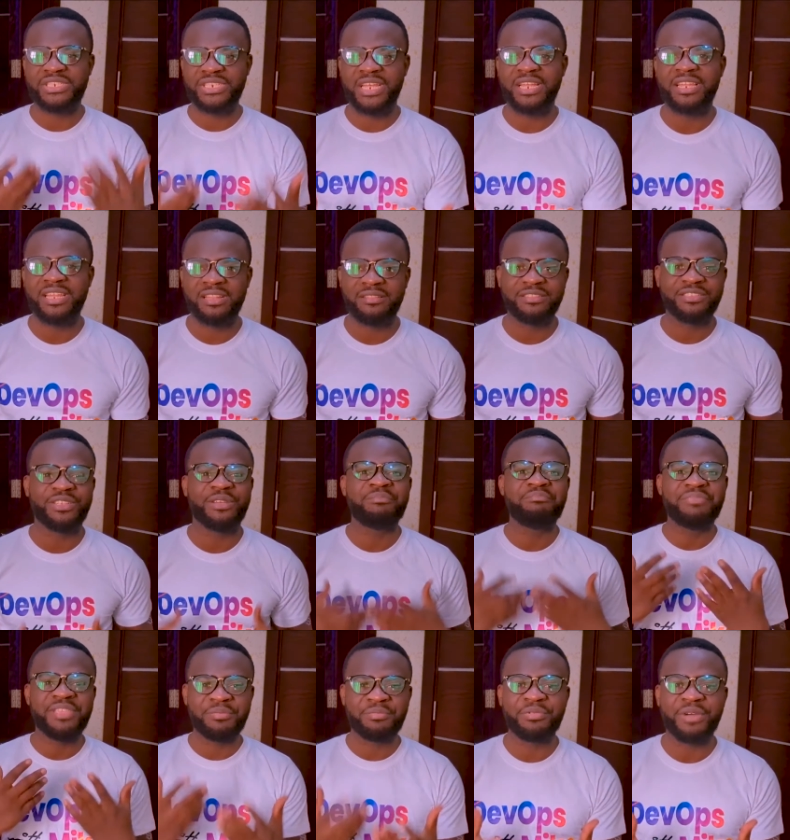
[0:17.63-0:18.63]
channel,
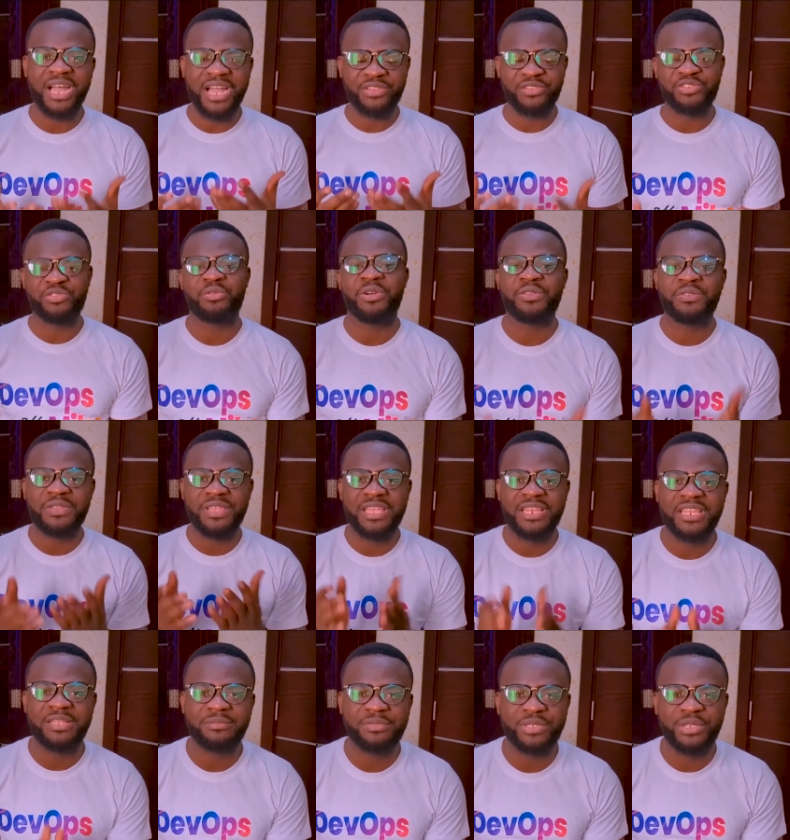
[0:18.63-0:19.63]
some people actually want to
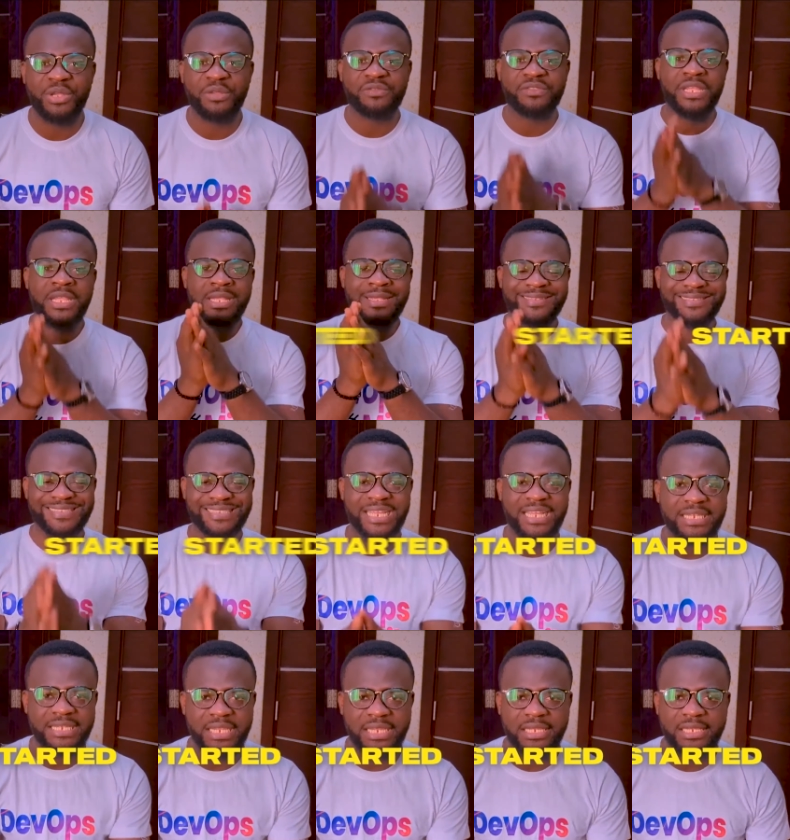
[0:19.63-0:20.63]
get themselves
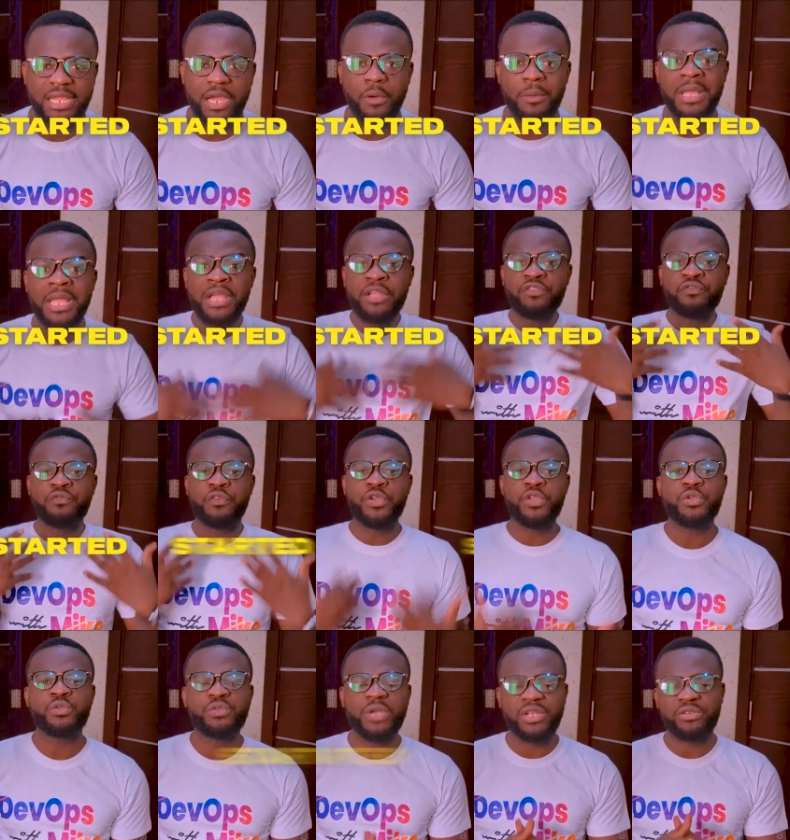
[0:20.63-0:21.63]
started. Now,
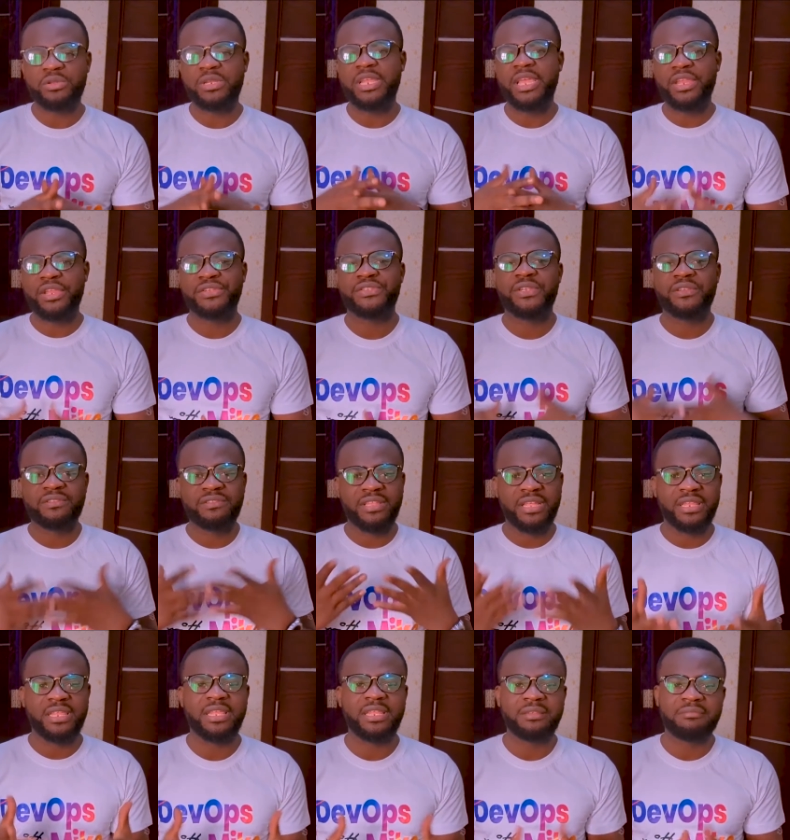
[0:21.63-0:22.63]
for you to actually get yourself
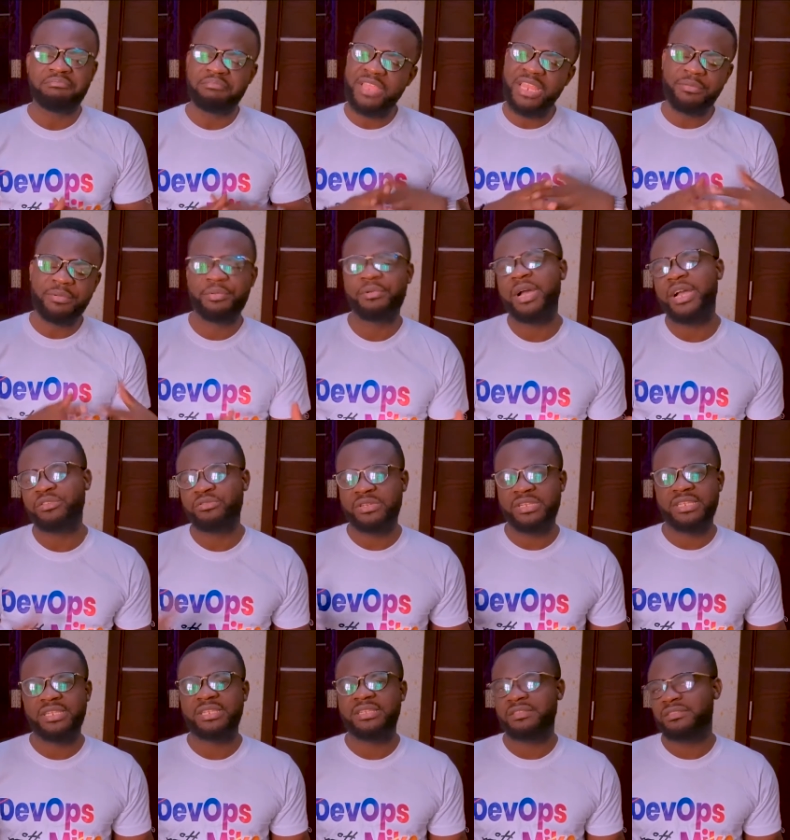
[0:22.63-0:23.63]
started, many people
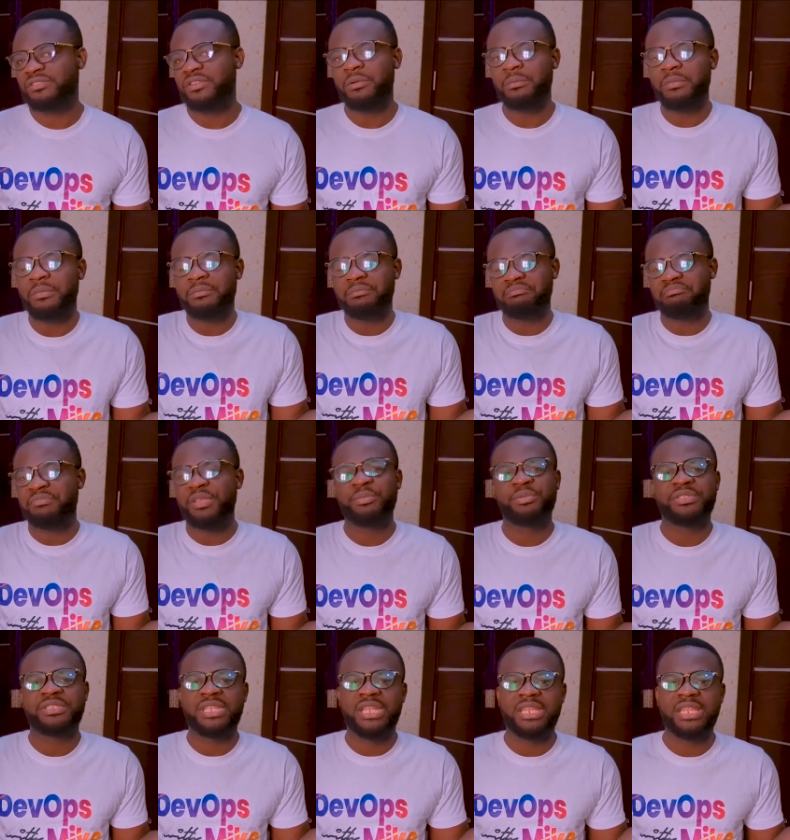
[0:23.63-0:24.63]
actually, some
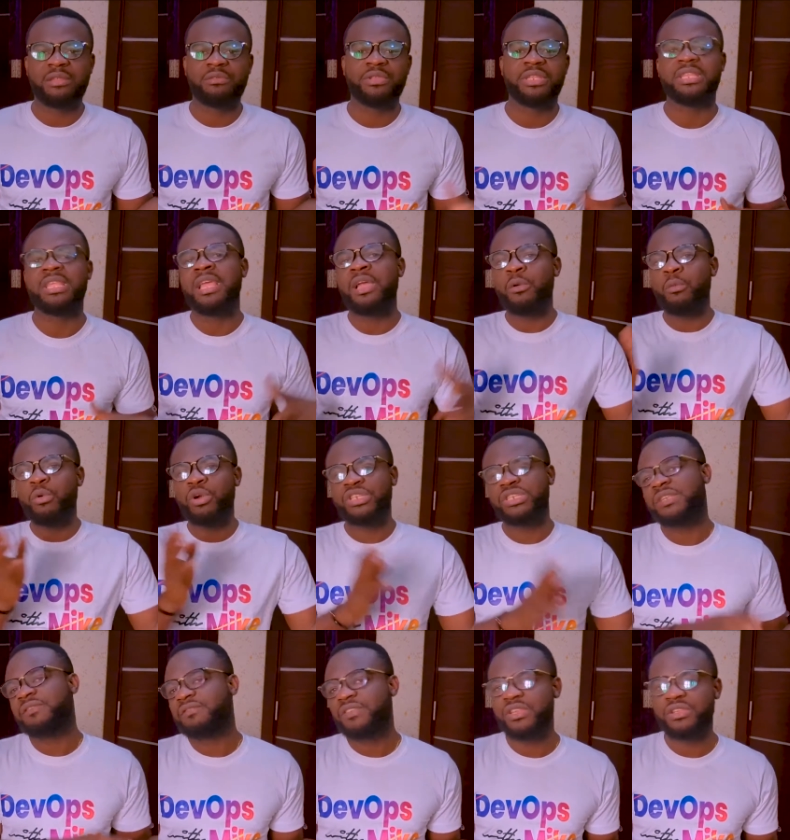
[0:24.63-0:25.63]
people started with
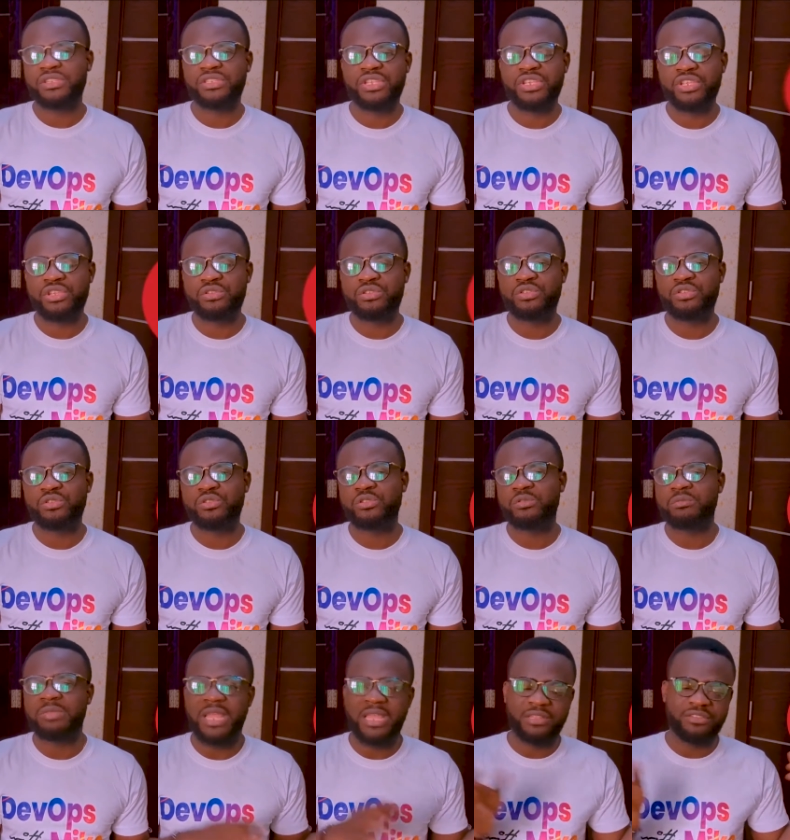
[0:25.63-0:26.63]
watching videos on
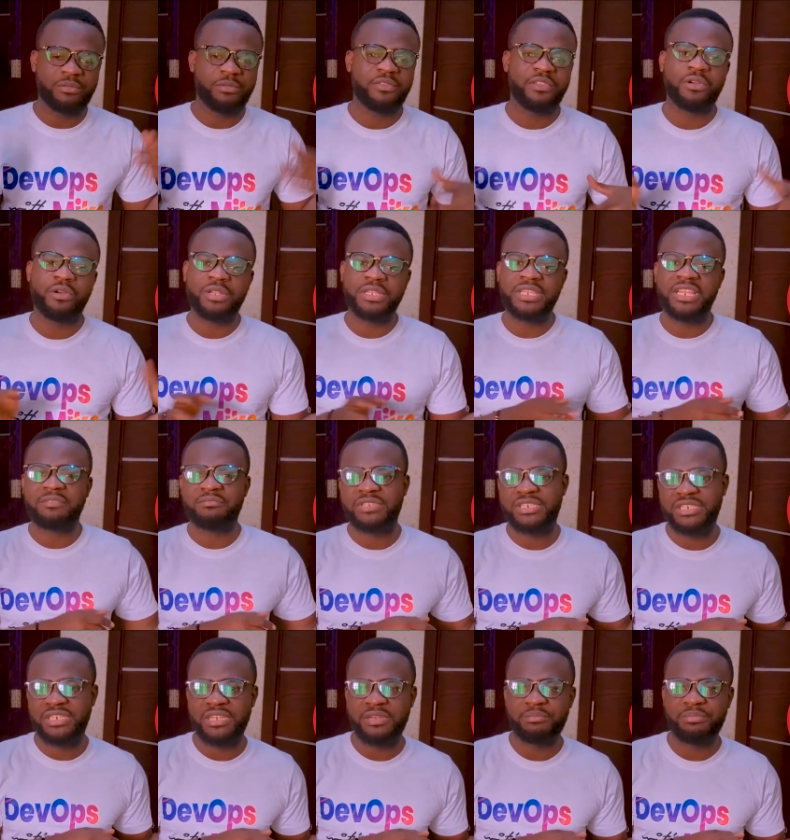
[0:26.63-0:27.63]
YouTube, like some of the content I've
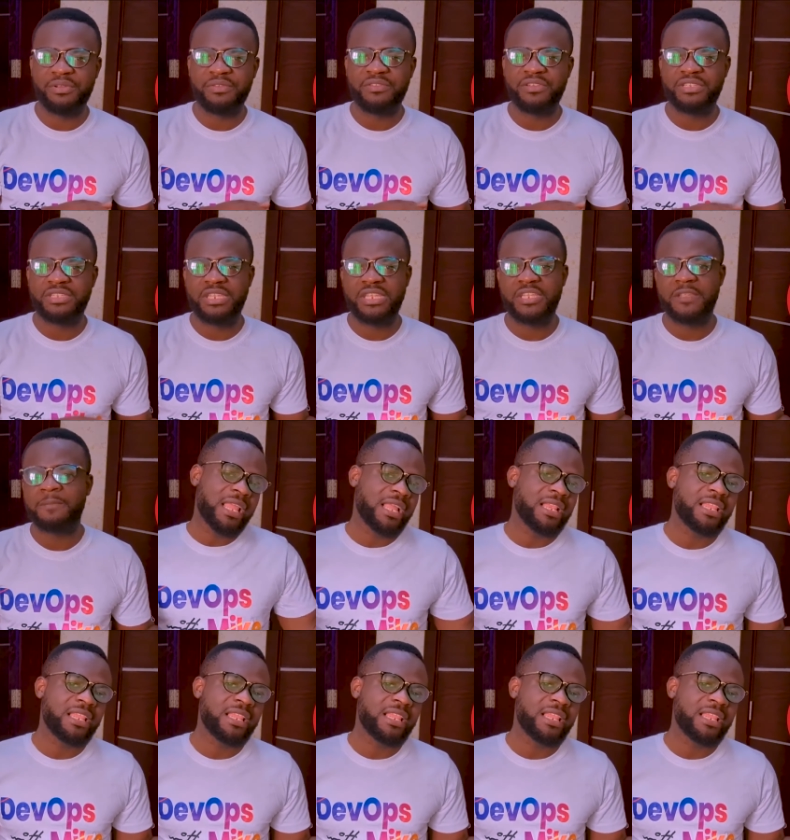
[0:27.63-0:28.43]
been sharing previously. I